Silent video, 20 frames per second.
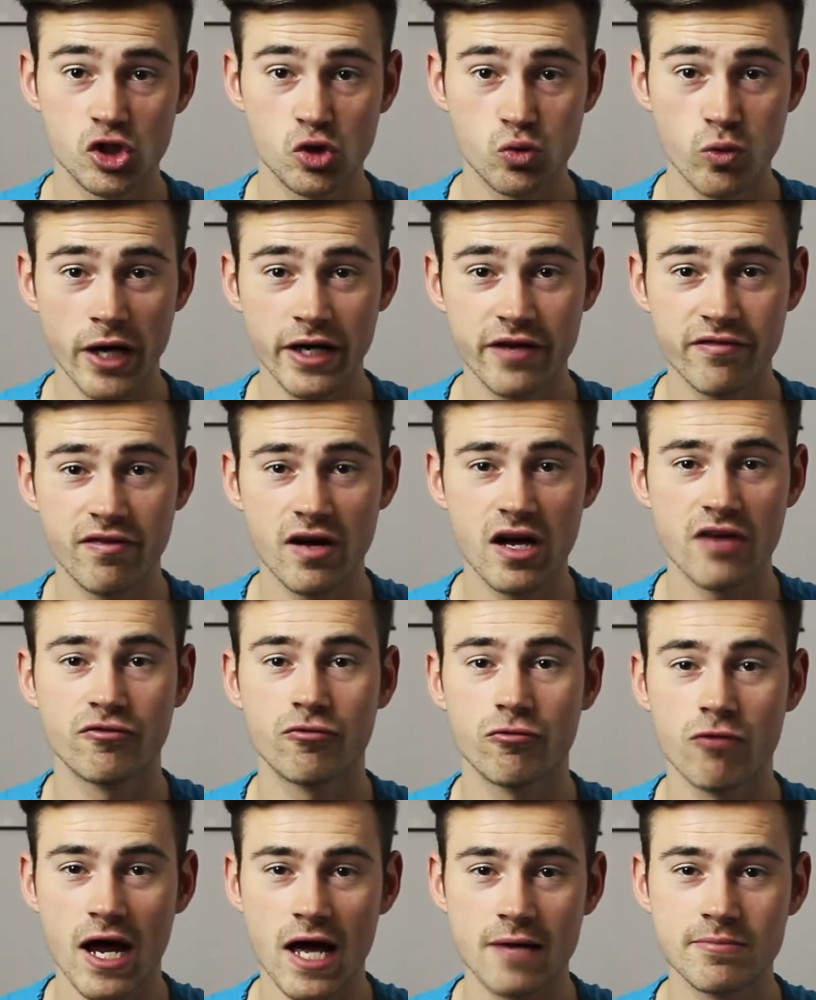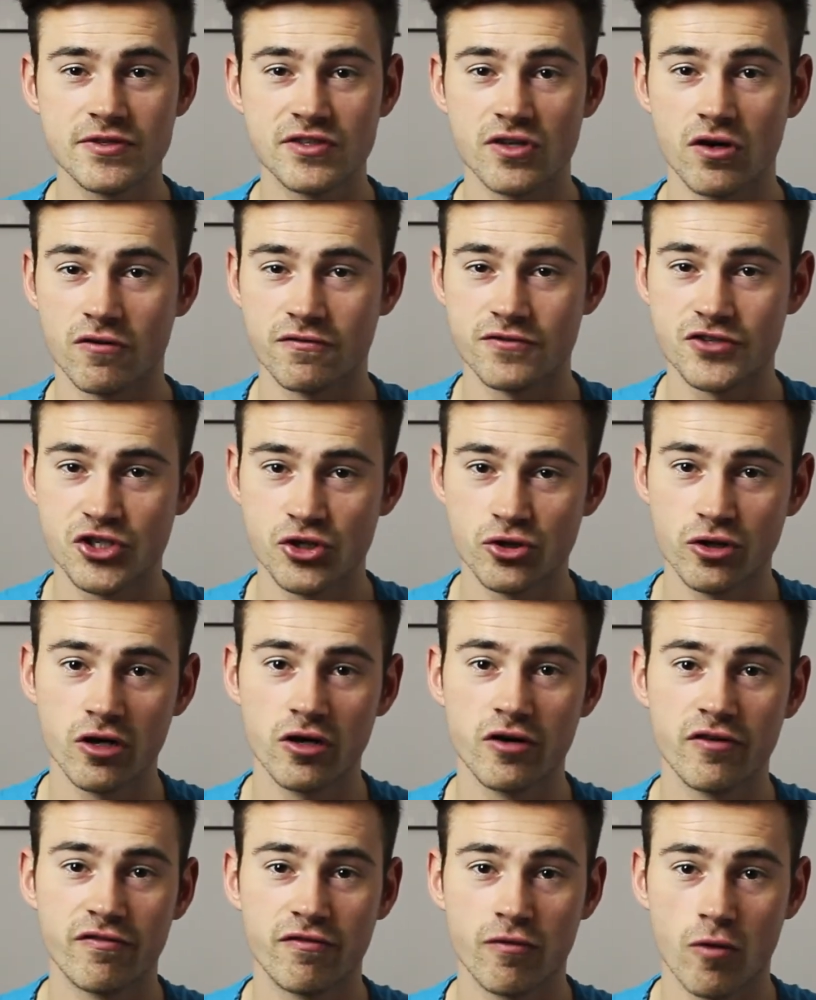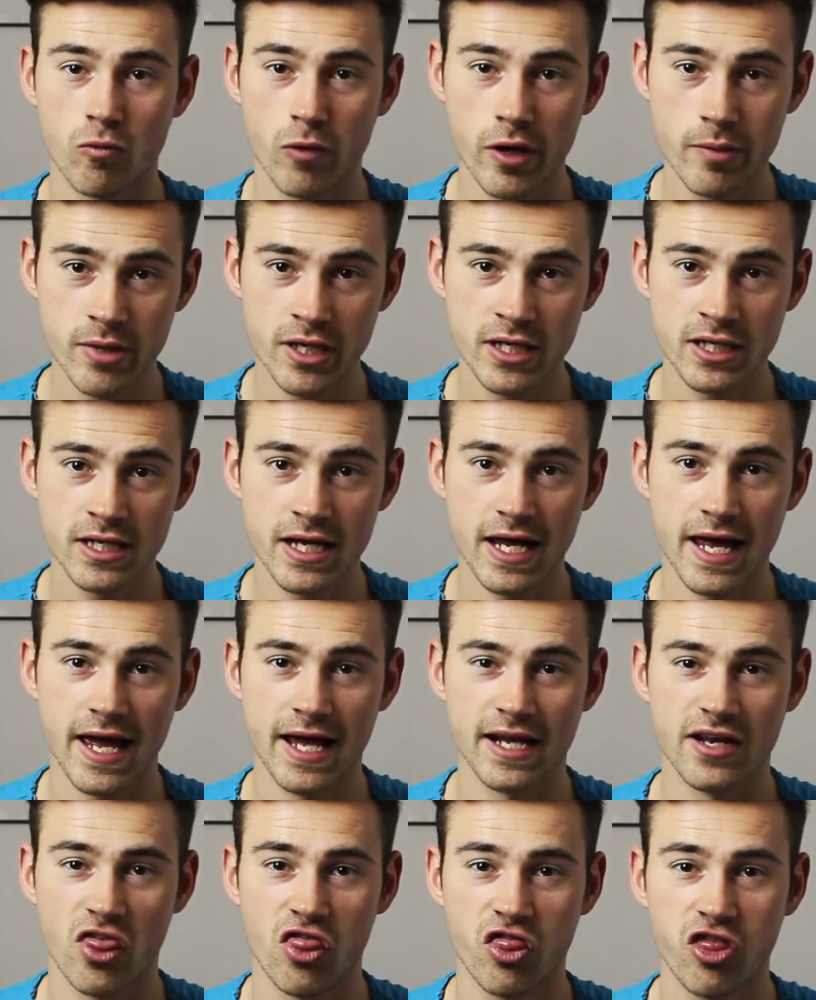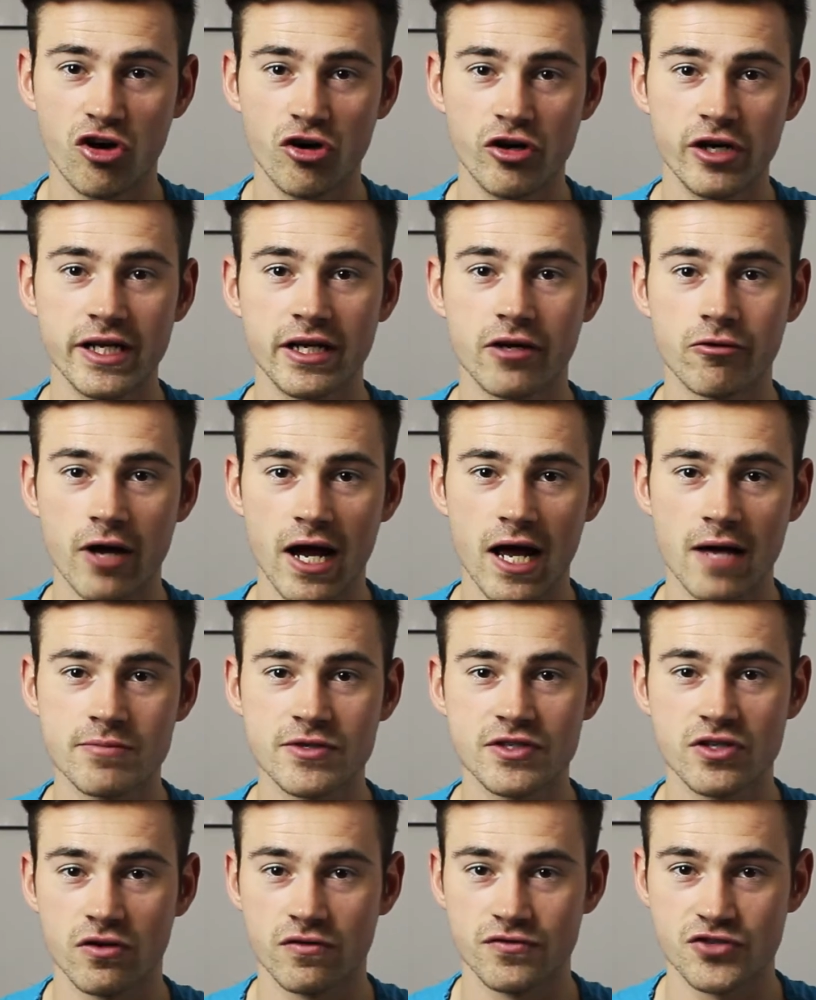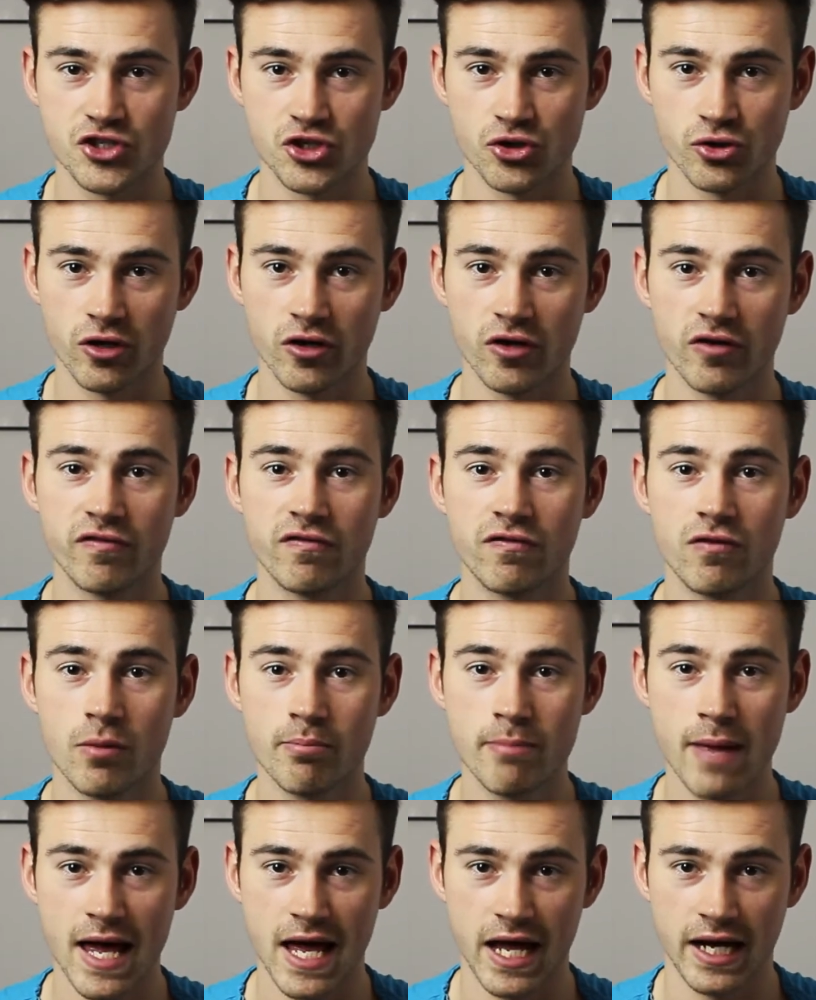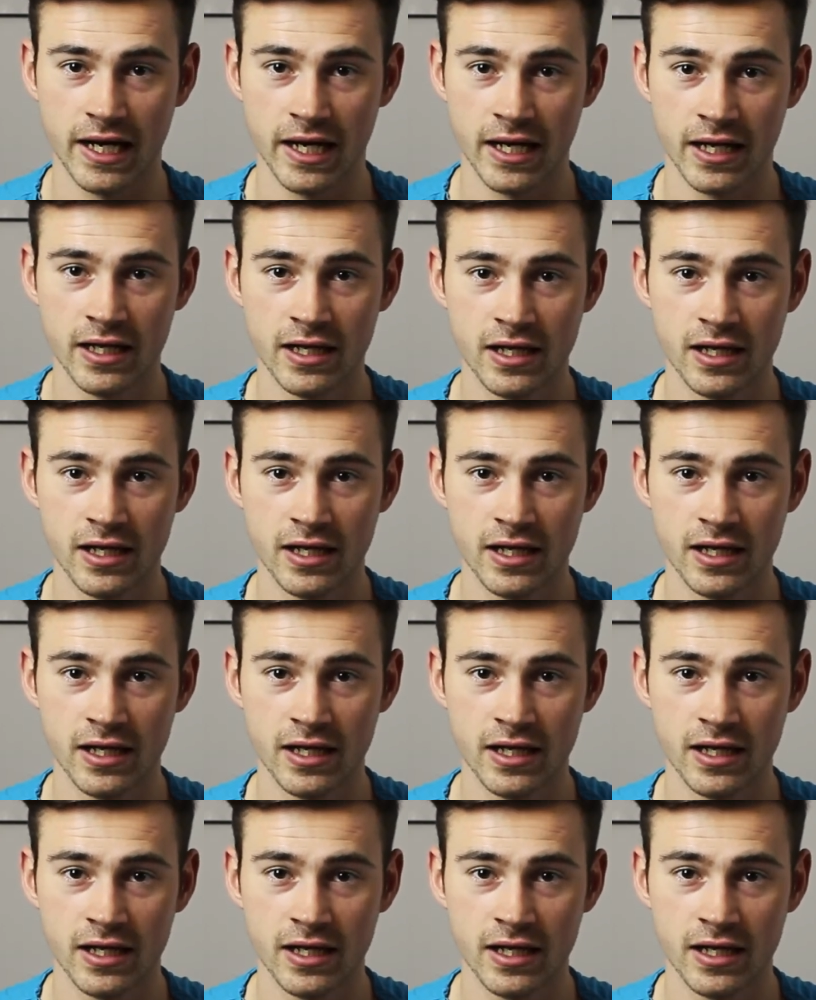25 grams of sugar for women and 30 grams of sugar for men.